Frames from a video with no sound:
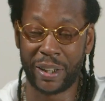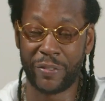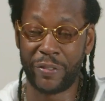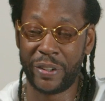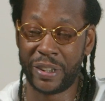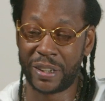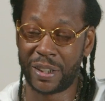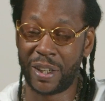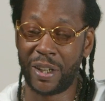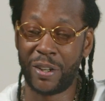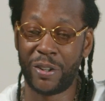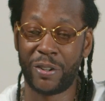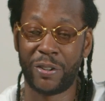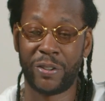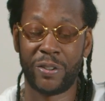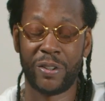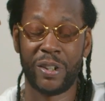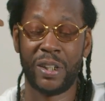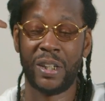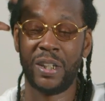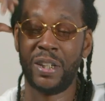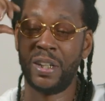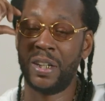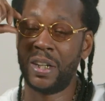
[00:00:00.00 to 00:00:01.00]
of his own.
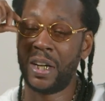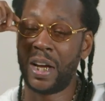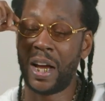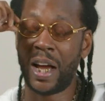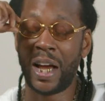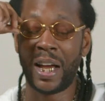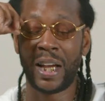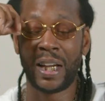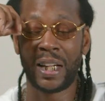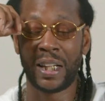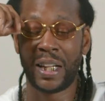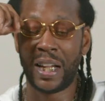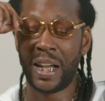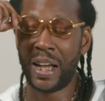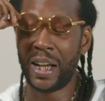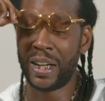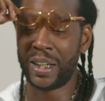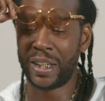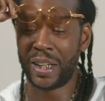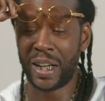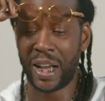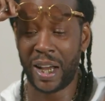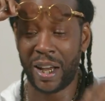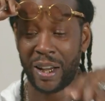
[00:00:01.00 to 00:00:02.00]
I ain't lying to
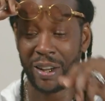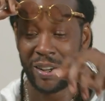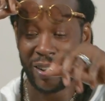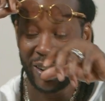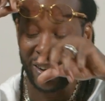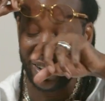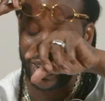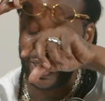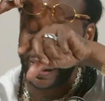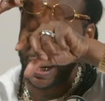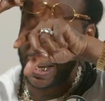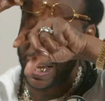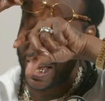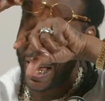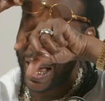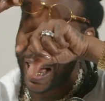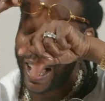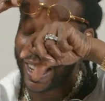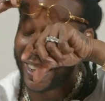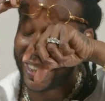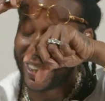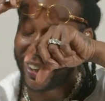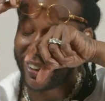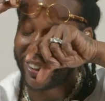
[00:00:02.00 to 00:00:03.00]
y'all. I
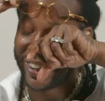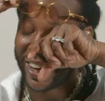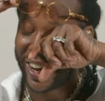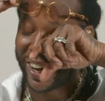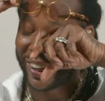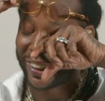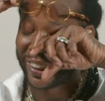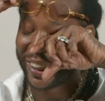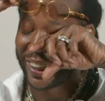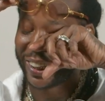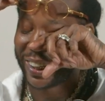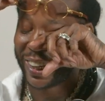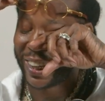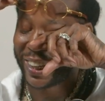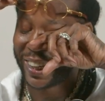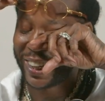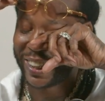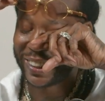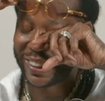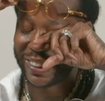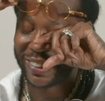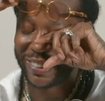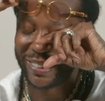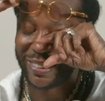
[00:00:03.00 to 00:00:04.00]
know y'all think I got
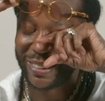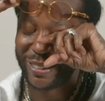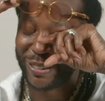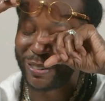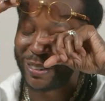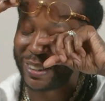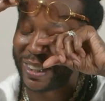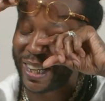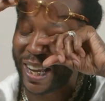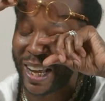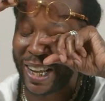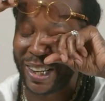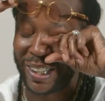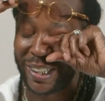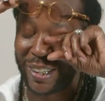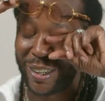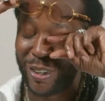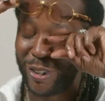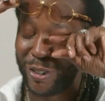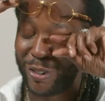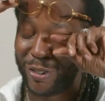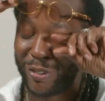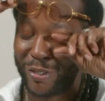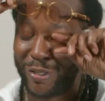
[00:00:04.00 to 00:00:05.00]
something to do with it. I
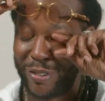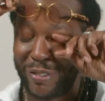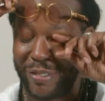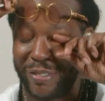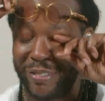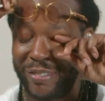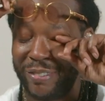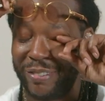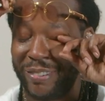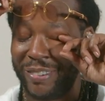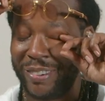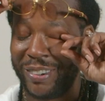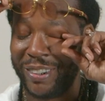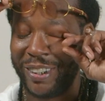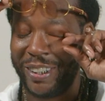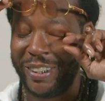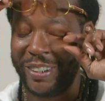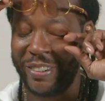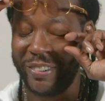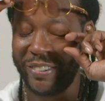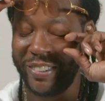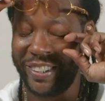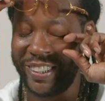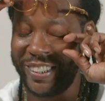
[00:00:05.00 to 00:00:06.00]
don't.
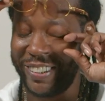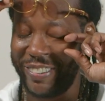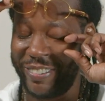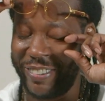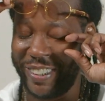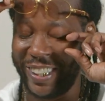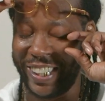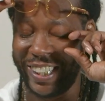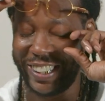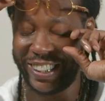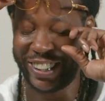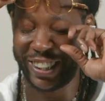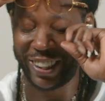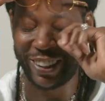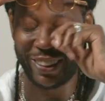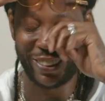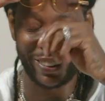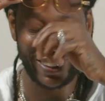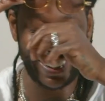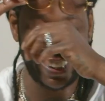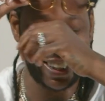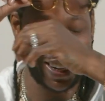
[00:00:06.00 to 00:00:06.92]
I don't at